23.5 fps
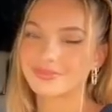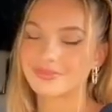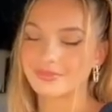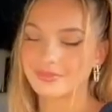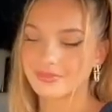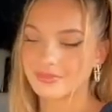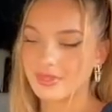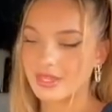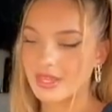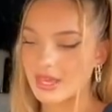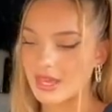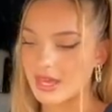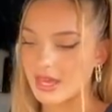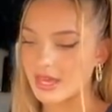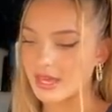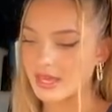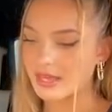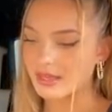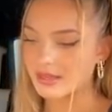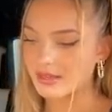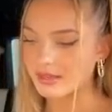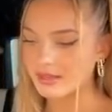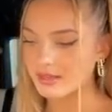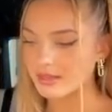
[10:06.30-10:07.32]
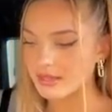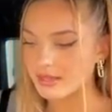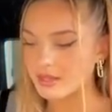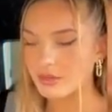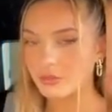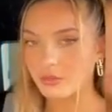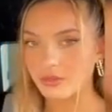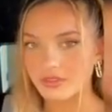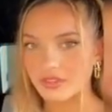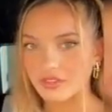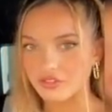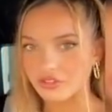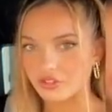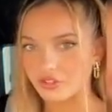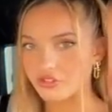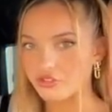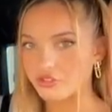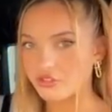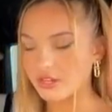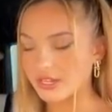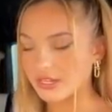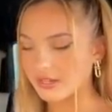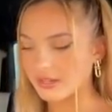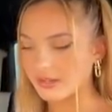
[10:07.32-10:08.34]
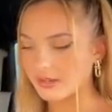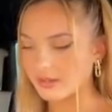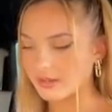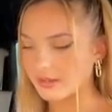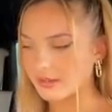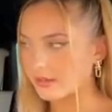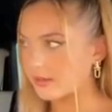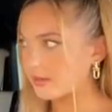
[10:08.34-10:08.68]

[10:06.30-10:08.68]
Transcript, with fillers: Hi, Ham. Hi. Was this your drink?